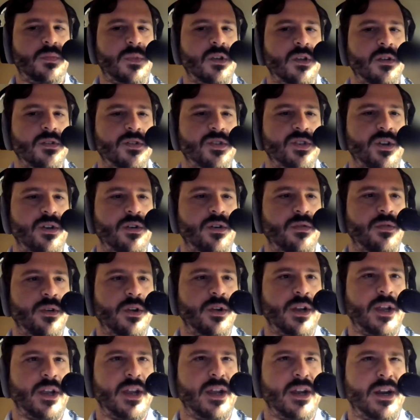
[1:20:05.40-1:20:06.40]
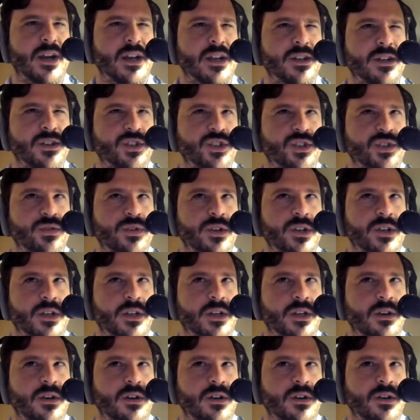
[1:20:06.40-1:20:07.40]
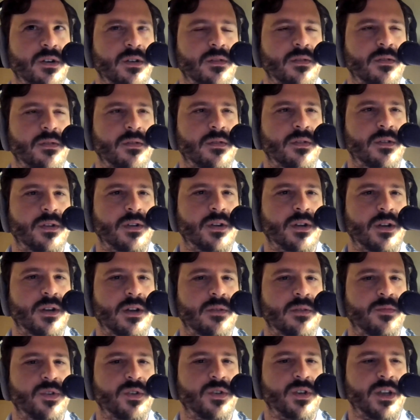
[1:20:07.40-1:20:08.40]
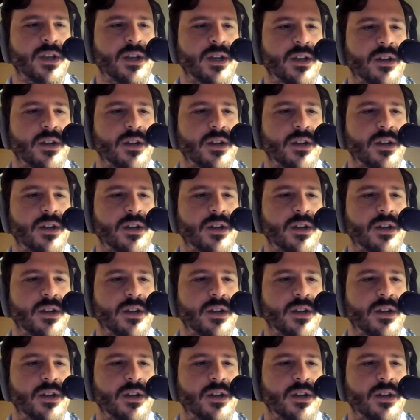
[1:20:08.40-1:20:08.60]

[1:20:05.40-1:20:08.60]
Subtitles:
So again, I can shoot it here and we'll get